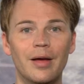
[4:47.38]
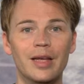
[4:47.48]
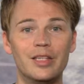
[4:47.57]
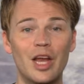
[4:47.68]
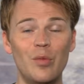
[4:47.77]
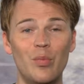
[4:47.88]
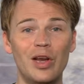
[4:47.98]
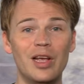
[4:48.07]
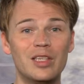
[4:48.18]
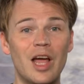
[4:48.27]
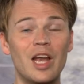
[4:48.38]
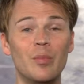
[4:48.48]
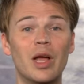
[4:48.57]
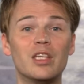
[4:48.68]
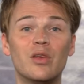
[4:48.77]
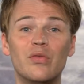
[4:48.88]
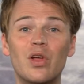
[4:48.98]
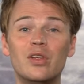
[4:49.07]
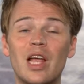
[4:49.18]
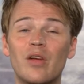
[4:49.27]
It's getting pretty exciting because it
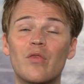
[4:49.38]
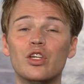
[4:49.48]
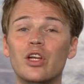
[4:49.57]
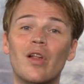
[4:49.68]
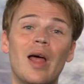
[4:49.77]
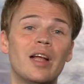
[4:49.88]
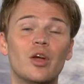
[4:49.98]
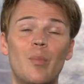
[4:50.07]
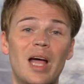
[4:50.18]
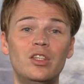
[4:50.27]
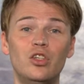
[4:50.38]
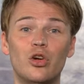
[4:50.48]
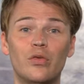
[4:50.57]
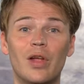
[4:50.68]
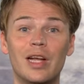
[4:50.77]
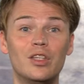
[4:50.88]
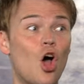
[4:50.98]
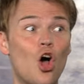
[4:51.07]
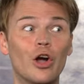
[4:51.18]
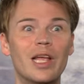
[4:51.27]
feels like Virgin Galactic passenger flights
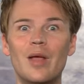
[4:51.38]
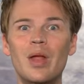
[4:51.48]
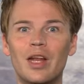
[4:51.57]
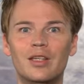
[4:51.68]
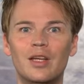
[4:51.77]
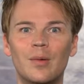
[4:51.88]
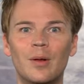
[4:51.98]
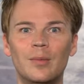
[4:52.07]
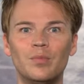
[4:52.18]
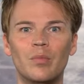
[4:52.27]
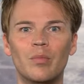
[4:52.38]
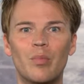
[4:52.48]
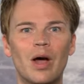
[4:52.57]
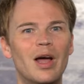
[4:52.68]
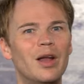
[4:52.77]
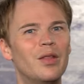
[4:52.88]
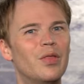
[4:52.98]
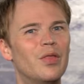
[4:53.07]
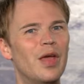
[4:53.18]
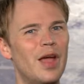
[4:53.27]
are imminent. But
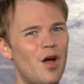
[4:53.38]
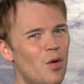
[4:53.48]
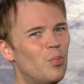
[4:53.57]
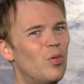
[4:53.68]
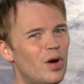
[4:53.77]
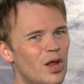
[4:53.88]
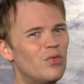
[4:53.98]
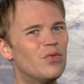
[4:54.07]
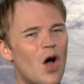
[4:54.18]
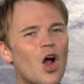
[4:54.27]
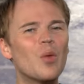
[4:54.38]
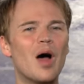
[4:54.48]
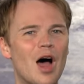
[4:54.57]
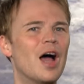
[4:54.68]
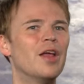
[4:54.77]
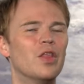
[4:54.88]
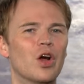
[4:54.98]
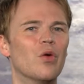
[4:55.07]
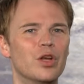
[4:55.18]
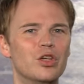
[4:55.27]
they are pretty far behind
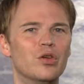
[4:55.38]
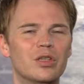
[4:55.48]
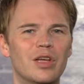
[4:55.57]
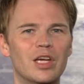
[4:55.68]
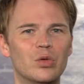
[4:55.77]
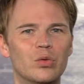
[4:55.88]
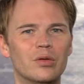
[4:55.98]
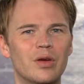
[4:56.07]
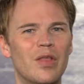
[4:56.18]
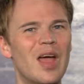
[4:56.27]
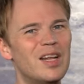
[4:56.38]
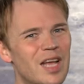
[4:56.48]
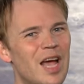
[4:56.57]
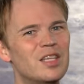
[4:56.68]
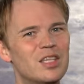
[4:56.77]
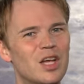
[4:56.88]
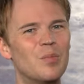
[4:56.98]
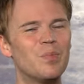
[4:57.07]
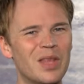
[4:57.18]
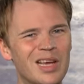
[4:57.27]
their original schedule, and that's had
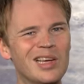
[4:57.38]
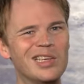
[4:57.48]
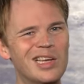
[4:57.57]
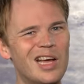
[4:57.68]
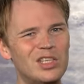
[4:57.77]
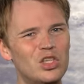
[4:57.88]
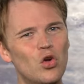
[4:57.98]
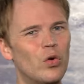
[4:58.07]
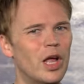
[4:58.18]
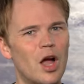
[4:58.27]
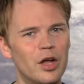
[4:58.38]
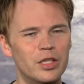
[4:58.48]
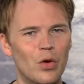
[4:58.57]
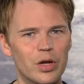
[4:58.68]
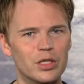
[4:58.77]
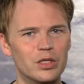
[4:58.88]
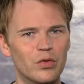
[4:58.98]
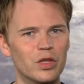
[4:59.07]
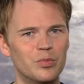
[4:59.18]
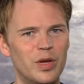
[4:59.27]
some not so great consequences
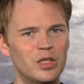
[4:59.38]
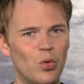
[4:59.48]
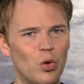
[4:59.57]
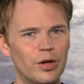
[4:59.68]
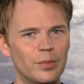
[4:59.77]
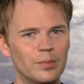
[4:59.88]
for the spaceport.